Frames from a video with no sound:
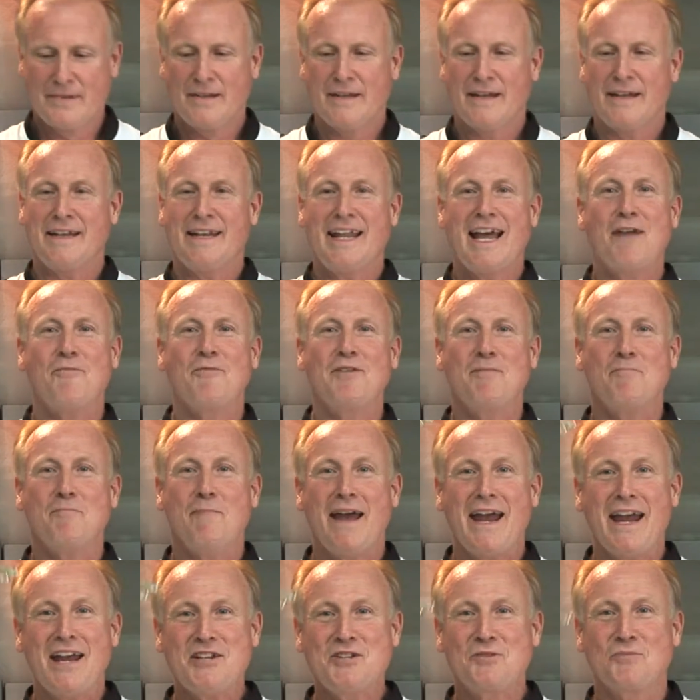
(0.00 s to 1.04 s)
and now we
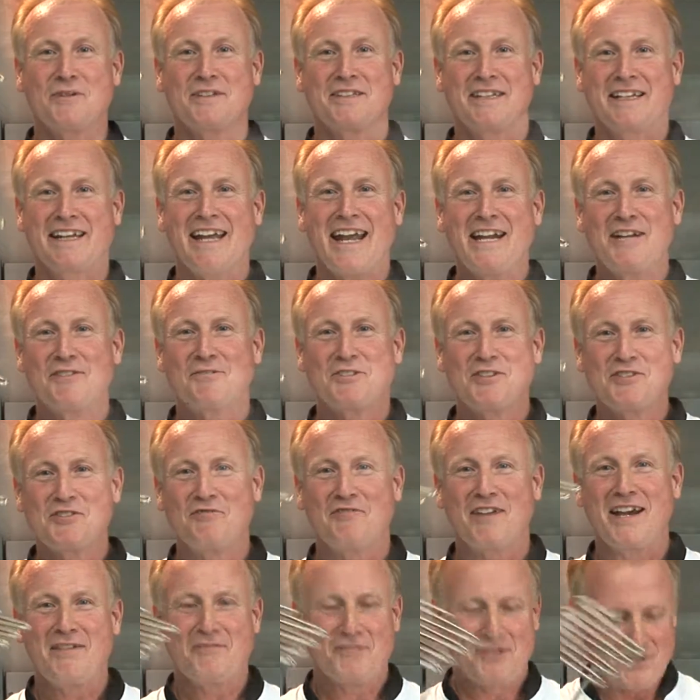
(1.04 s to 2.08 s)
mash with the caterer's
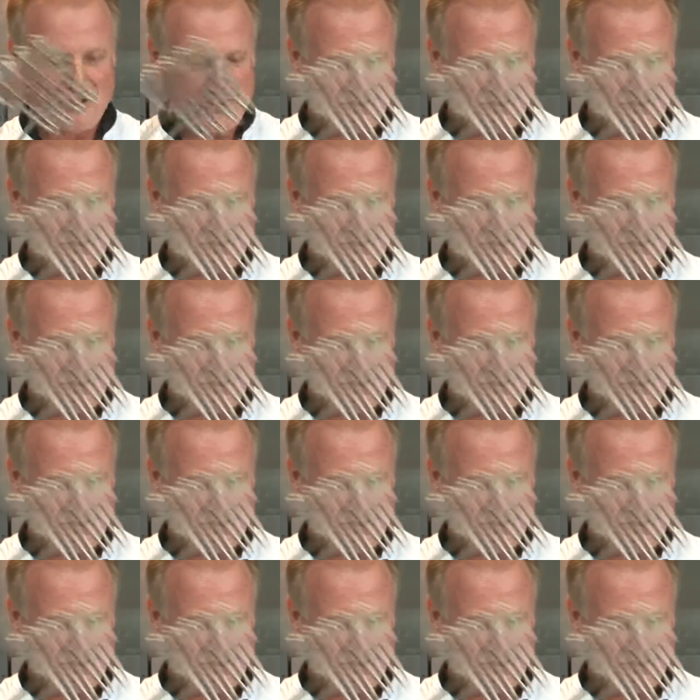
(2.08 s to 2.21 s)
favorite